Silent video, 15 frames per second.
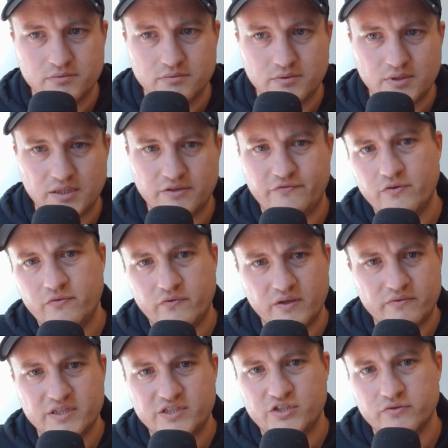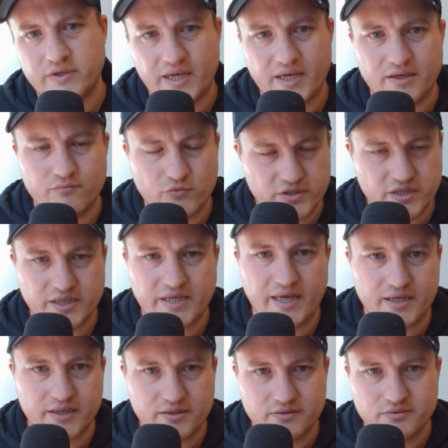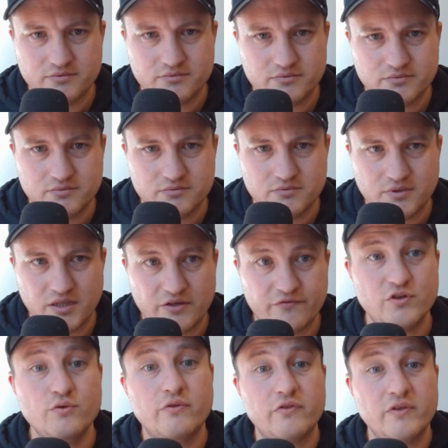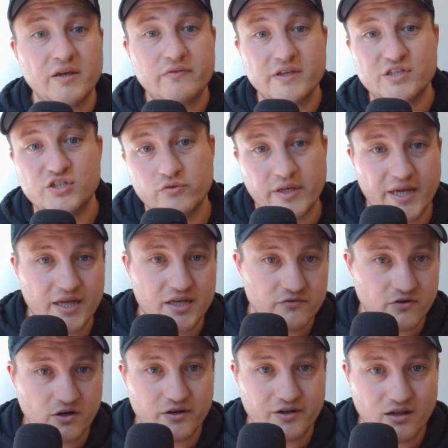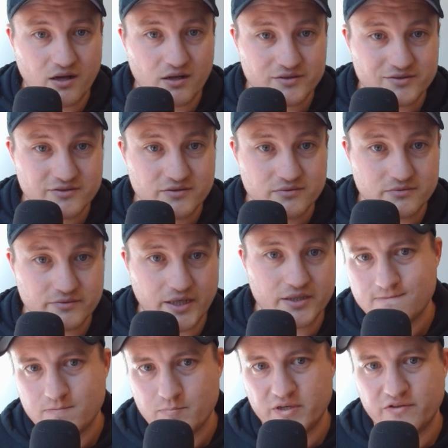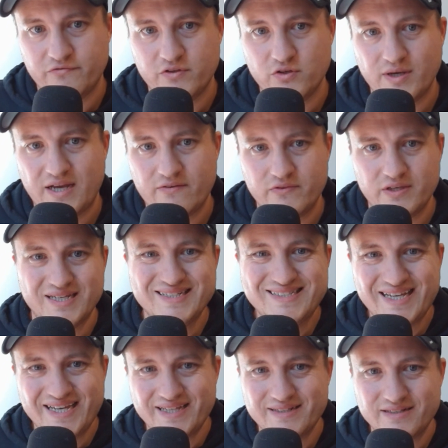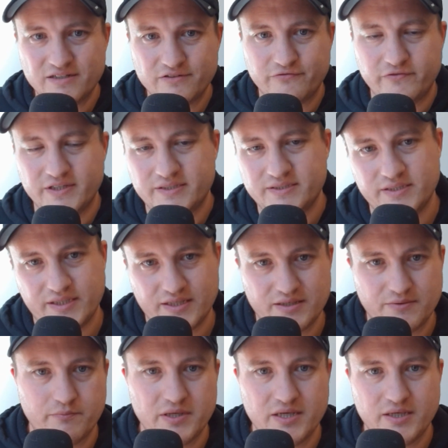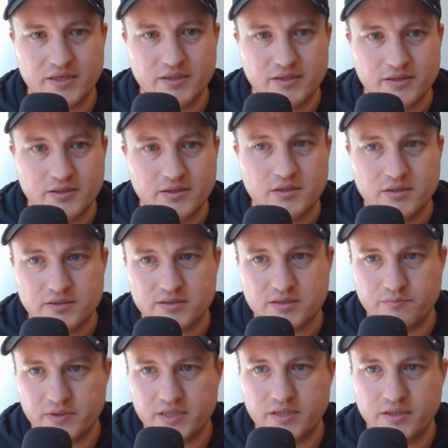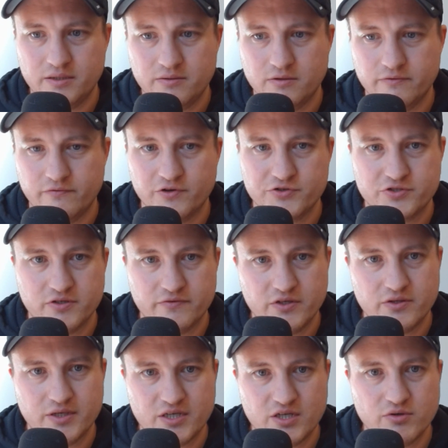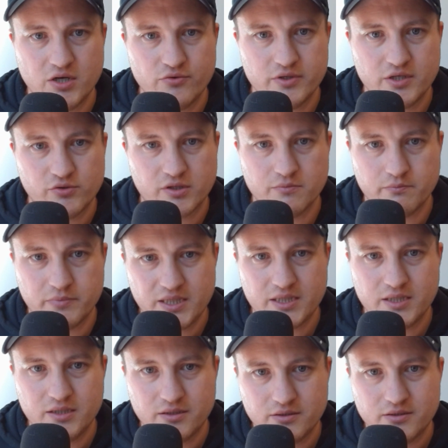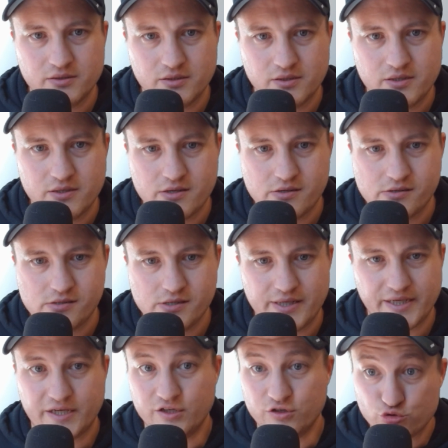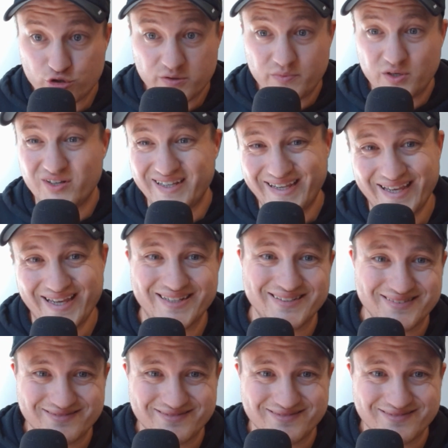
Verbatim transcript: And if you think that you can't, well, you can. If you think that you can't, you've already lost, right? But if you have the intent of fixing it, to be the version of you that you know that you can be and contribute again,